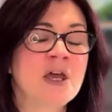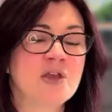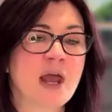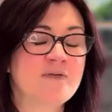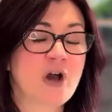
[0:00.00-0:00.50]

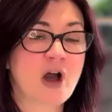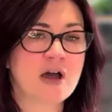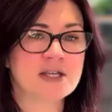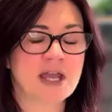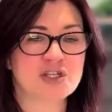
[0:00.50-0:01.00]
You'll have
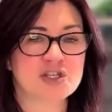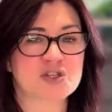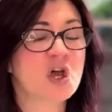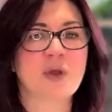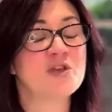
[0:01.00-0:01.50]
hard
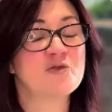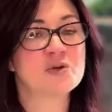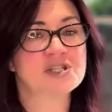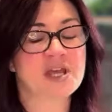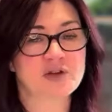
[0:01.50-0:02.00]
edges where you've
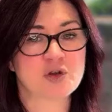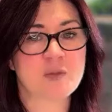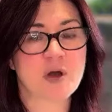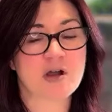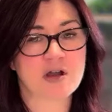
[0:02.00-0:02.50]
put down your
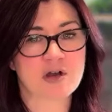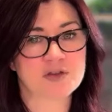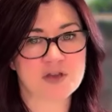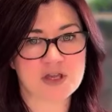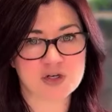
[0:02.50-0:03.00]
mark
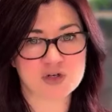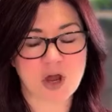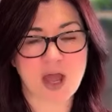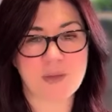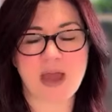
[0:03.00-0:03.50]
on the
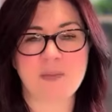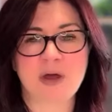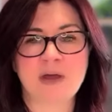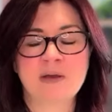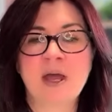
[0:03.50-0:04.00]
dry
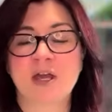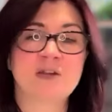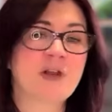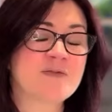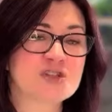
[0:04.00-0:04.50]
paper, and
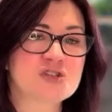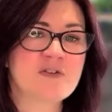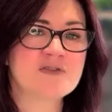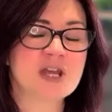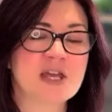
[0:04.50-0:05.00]
you'll have a
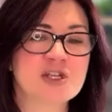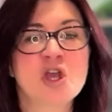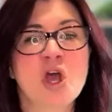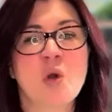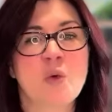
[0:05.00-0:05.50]
soft edge
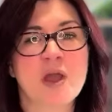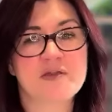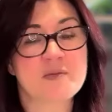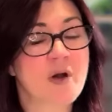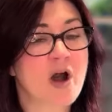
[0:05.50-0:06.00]
where
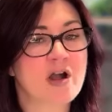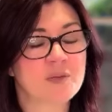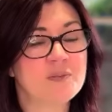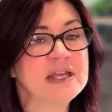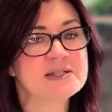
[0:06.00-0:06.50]
the mark
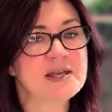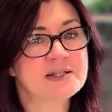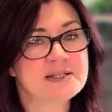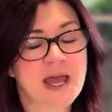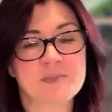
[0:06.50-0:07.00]
meets a
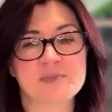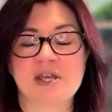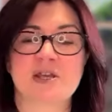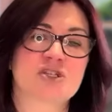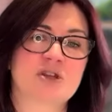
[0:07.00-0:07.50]
damp
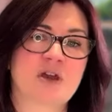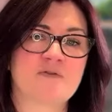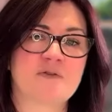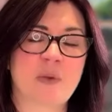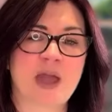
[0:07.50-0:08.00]
section
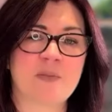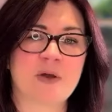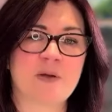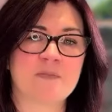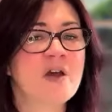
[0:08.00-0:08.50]
of the
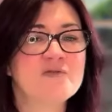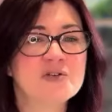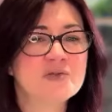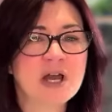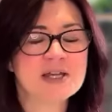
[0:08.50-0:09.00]
paper.
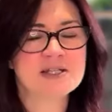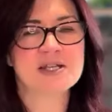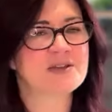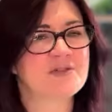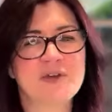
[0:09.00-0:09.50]
Variety is a